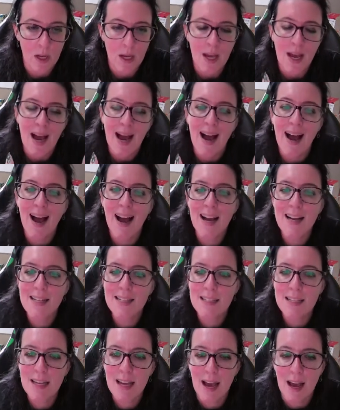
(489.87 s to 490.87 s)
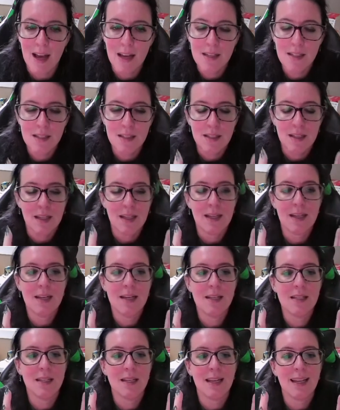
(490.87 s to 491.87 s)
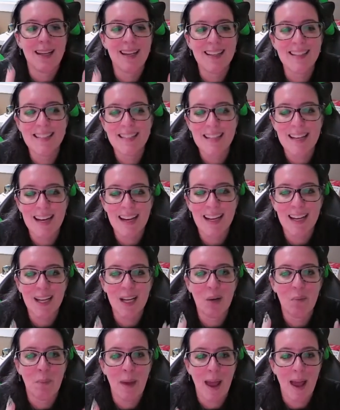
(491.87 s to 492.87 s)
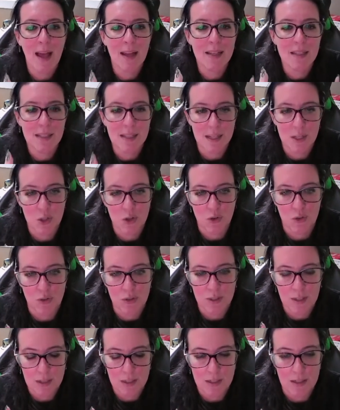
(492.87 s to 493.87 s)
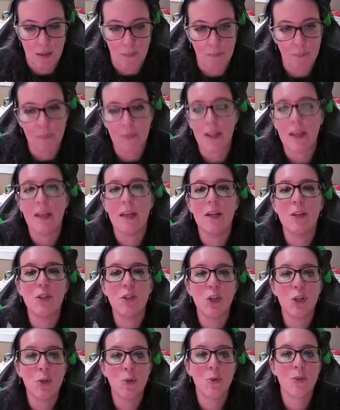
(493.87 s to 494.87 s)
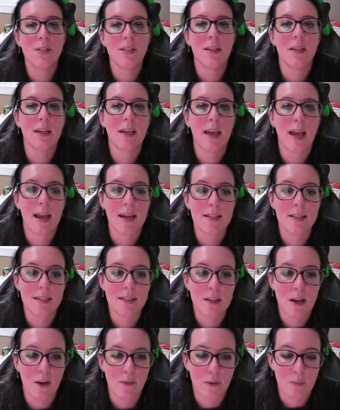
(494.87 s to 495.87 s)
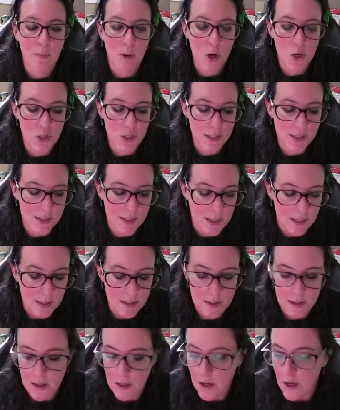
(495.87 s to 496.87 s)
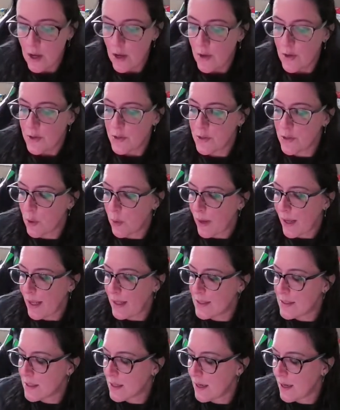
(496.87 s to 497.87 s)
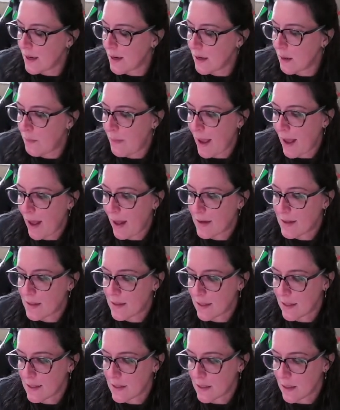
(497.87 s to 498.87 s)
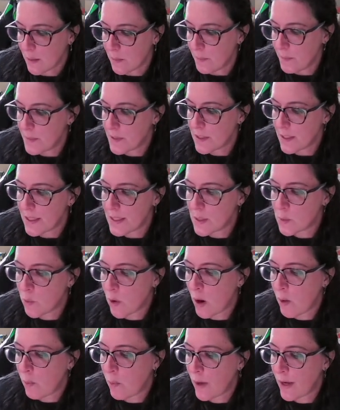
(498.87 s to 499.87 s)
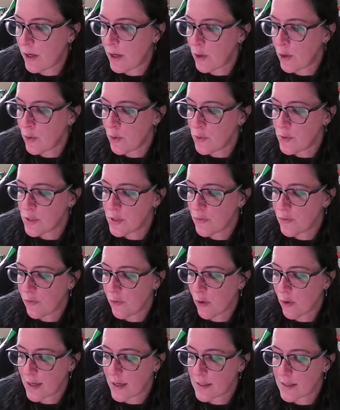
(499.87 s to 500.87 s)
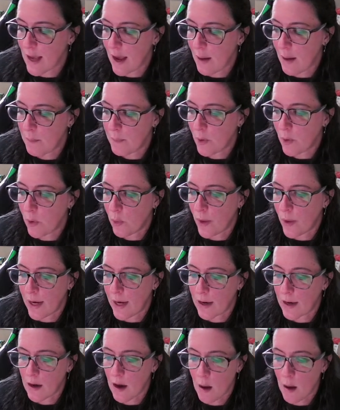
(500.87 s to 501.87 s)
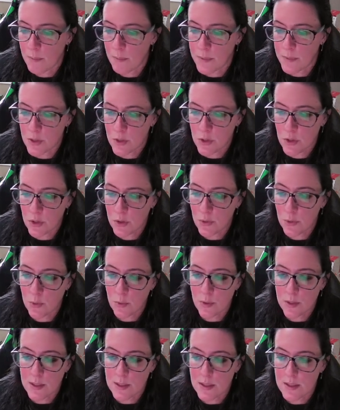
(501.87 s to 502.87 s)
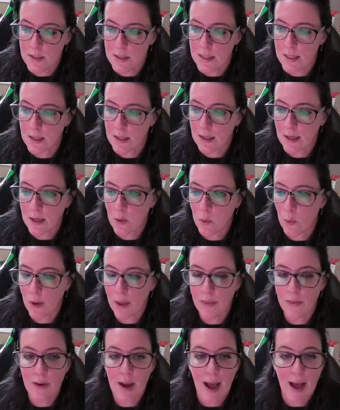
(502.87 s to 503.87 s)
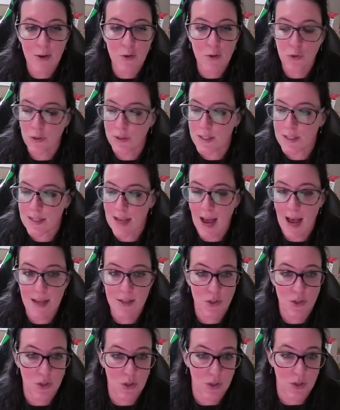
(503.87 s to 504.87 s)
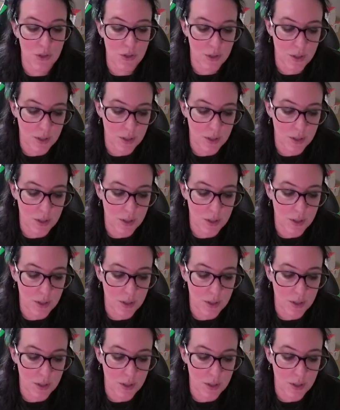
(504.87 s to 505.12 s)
ICS is an incident command system. It is used in the cases of emergencies. So incident command systems is what we use, for example, when it comes to dealing with natural disasters.